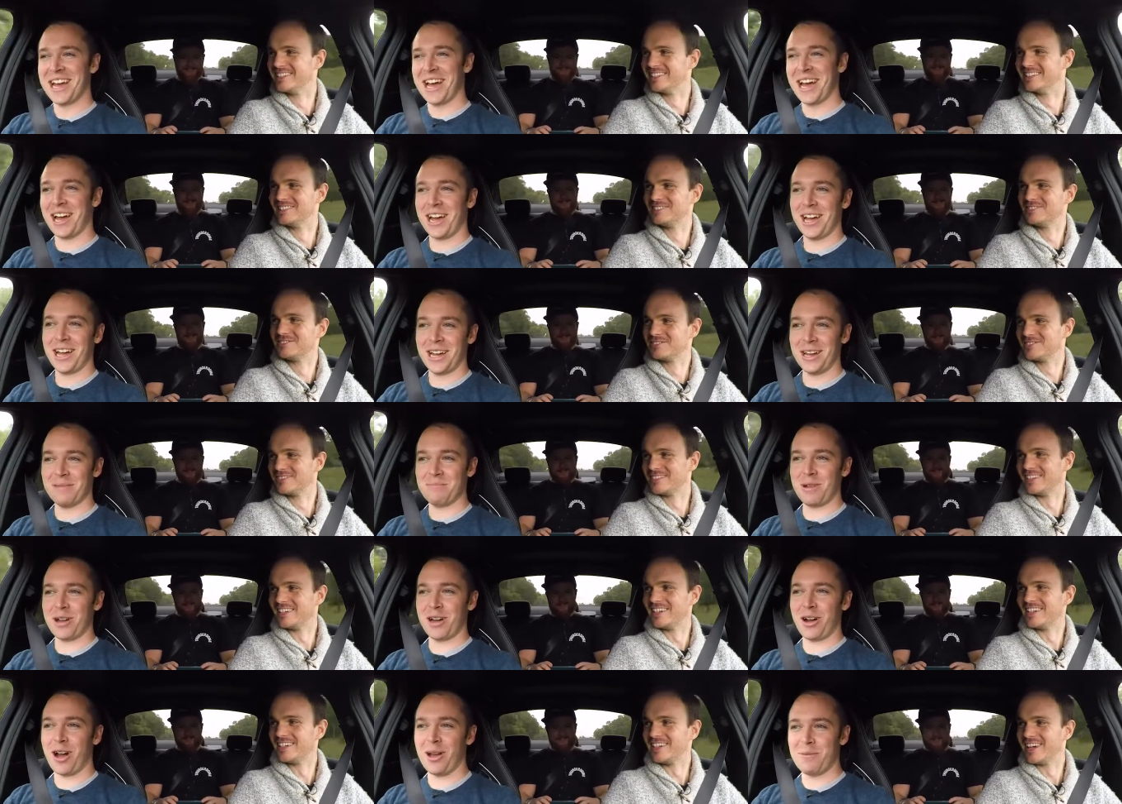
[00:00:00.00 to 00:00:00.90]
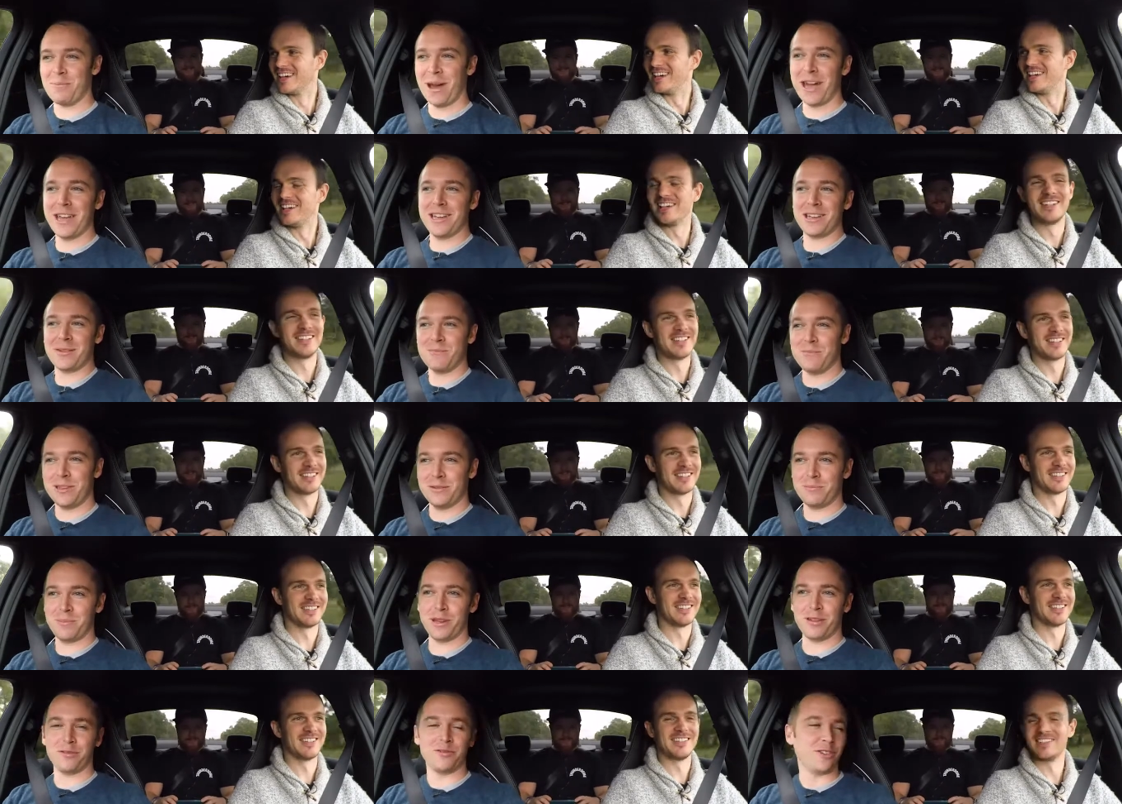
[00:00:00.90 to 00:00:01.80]
Speaker 1: um, I may commit
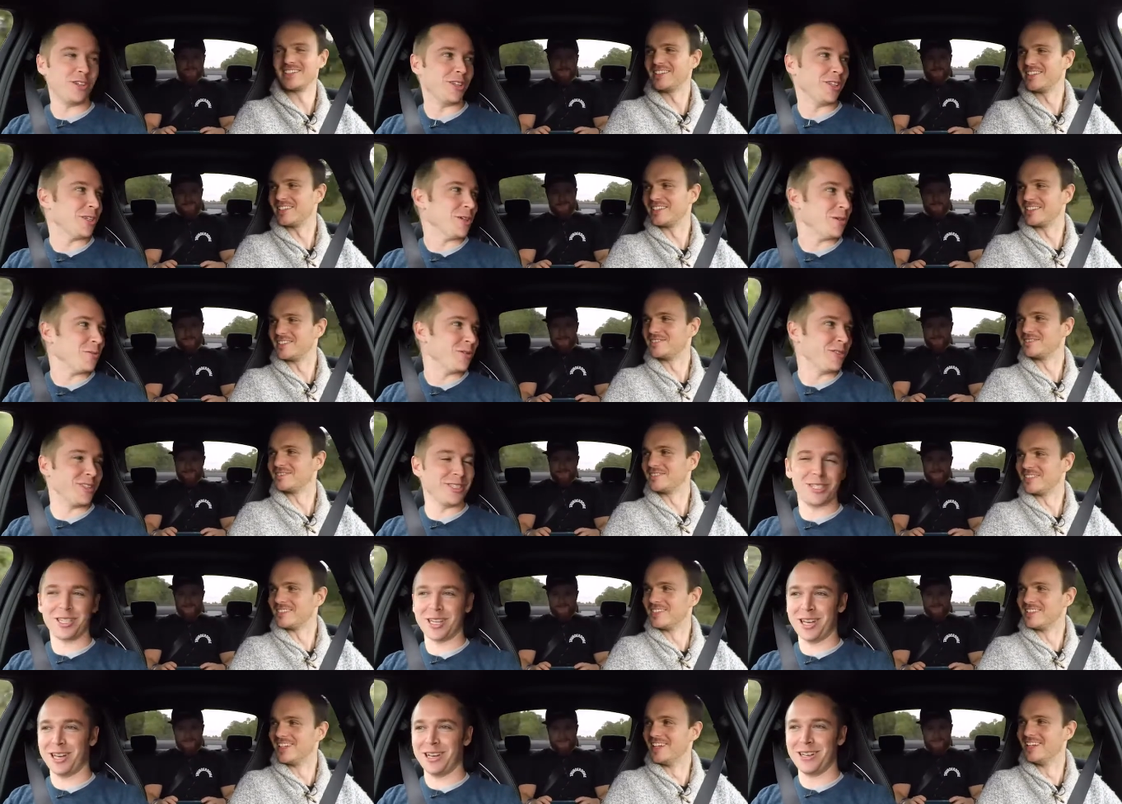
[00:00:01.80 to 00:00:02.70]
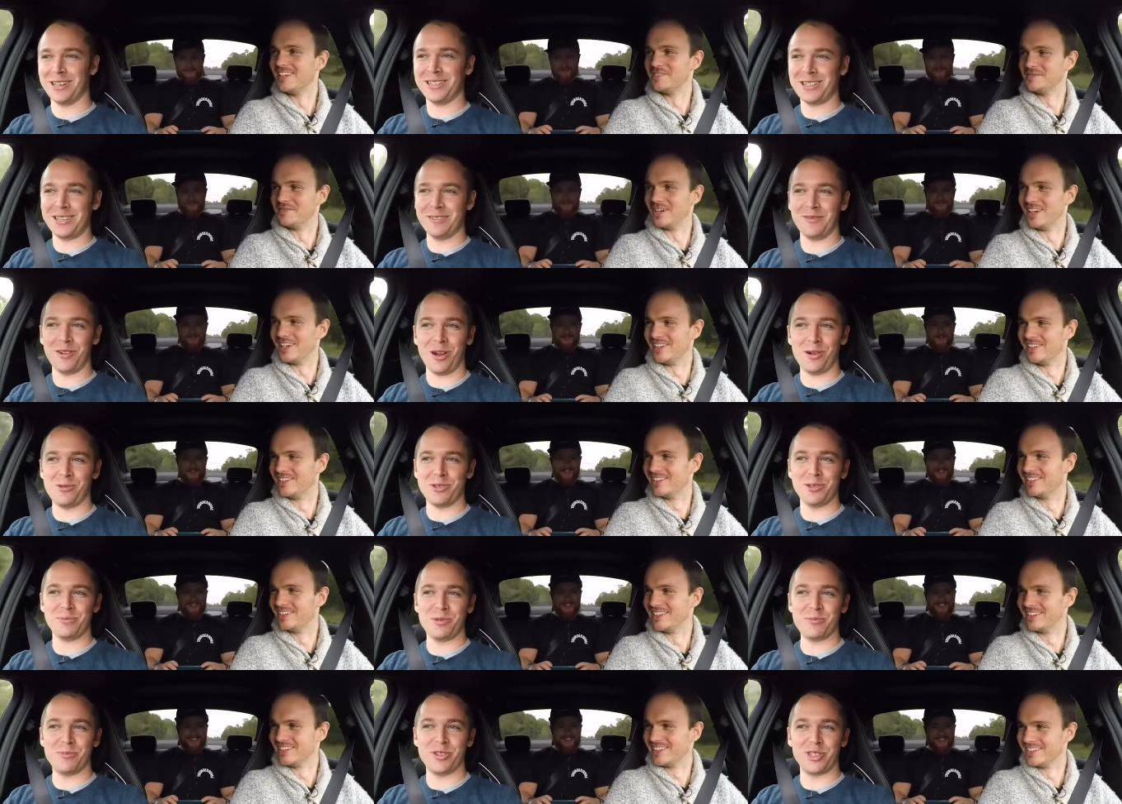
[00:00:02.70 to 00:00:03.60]
mechaphilia with this car if I
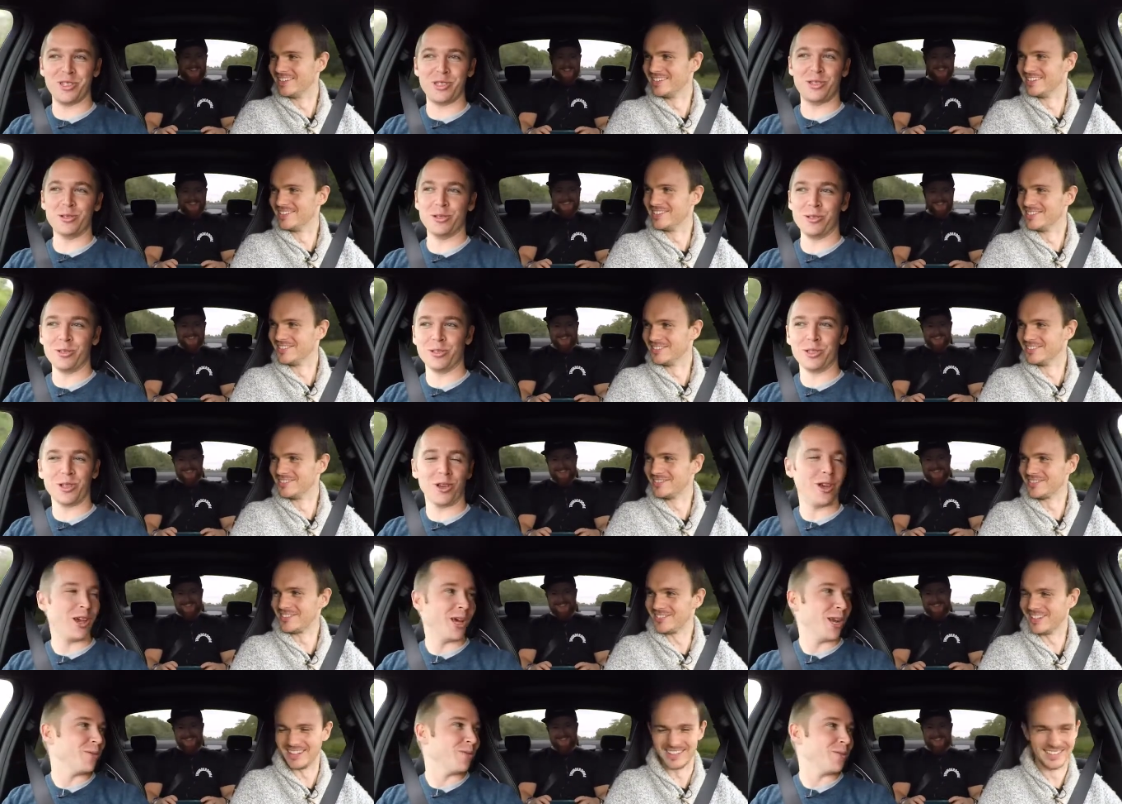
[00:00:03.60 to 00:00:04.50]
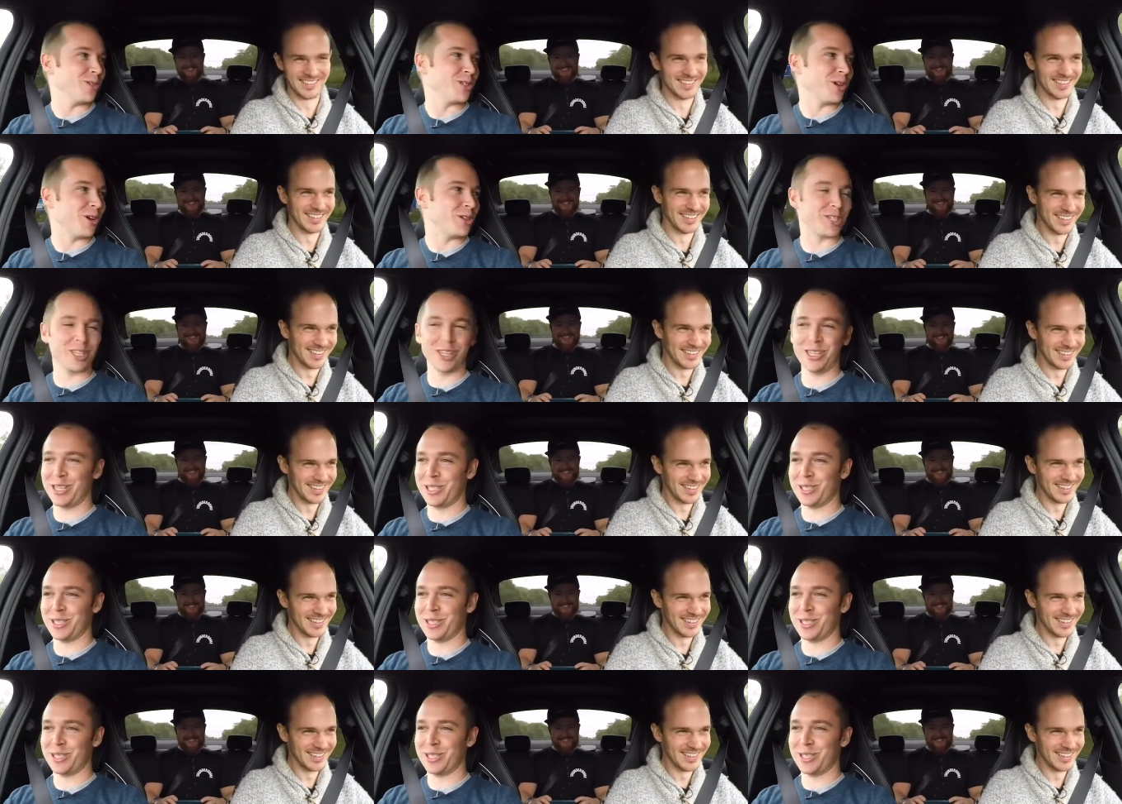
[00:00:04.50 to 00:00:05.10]
was permitted to do so and it was socially